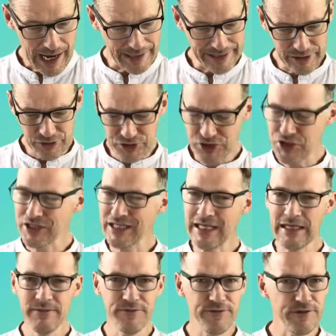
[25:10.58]
And he could just
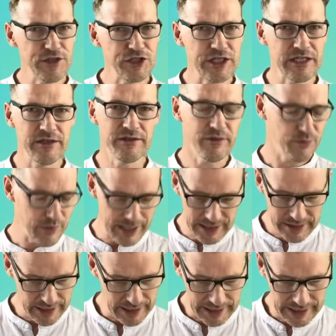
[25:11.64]
keep fishing the
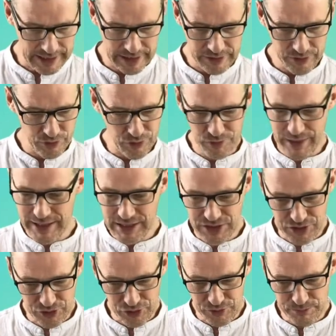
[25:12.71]
way that he'd always
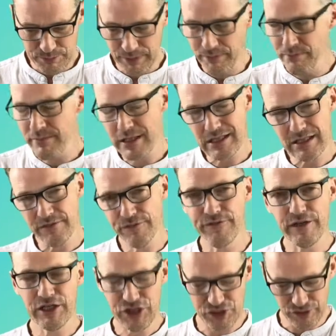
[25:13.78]
done, but miss the
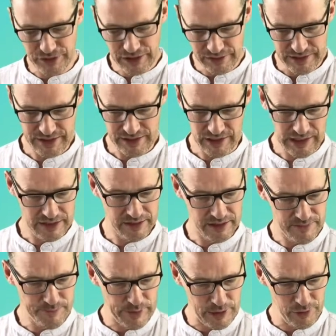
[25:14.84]
fish on the other side
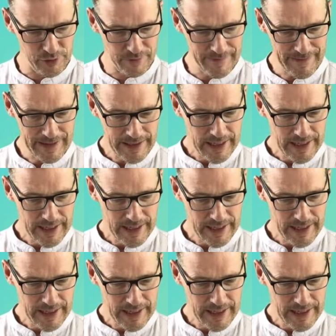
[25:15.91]
of the boat.